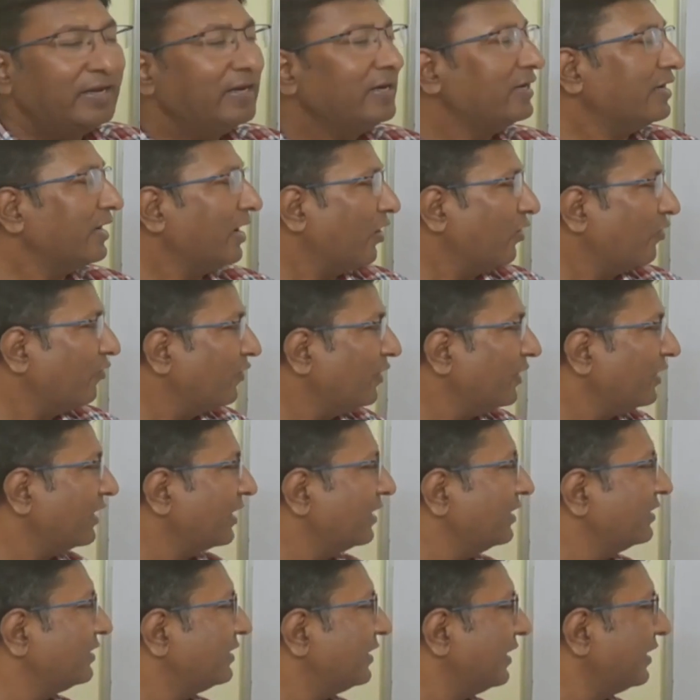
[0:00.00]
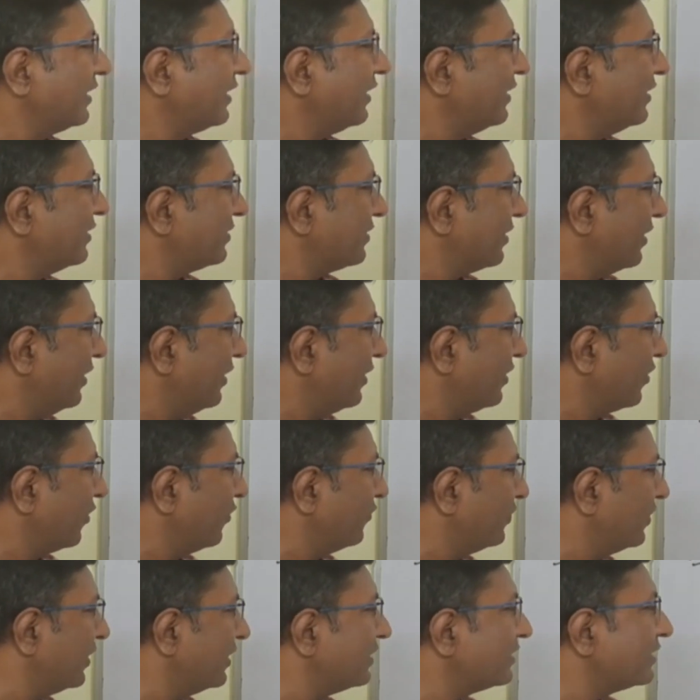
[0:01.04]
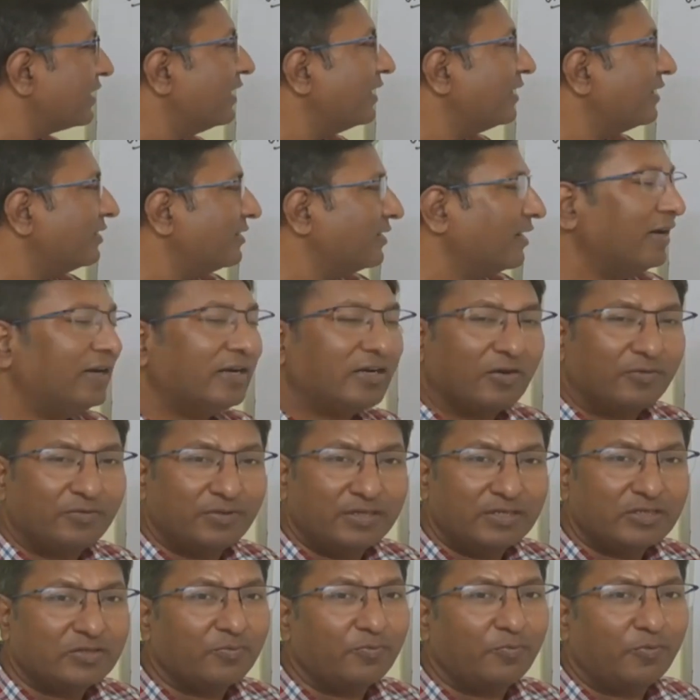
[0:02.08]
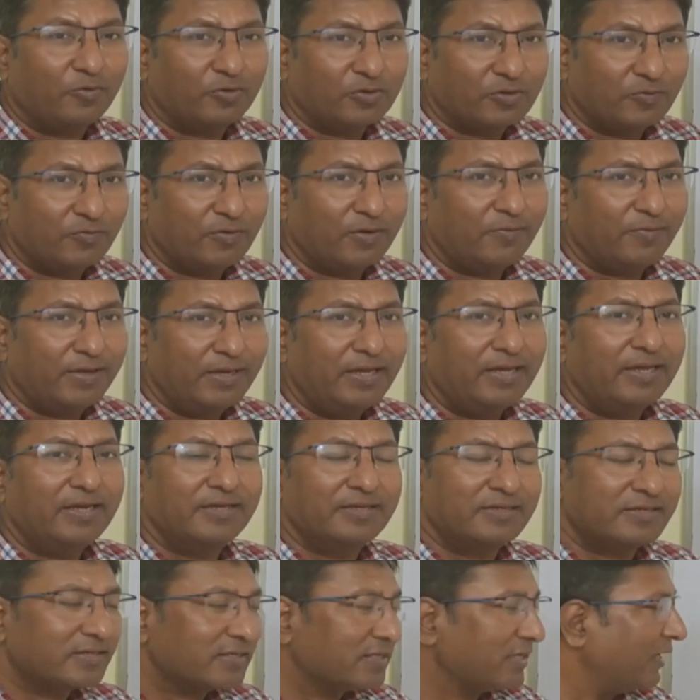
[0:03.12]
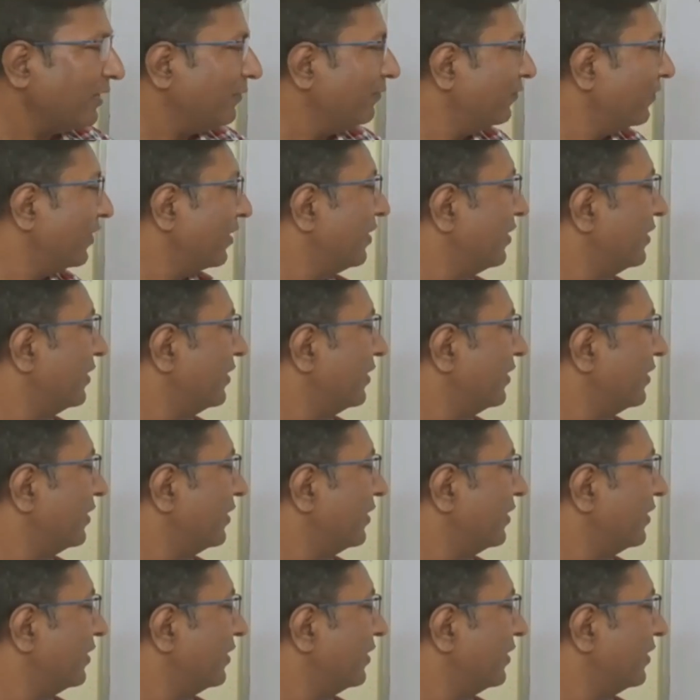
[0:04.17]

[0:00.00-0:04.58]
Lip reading: Now we can check result of this and result of this, both will be same.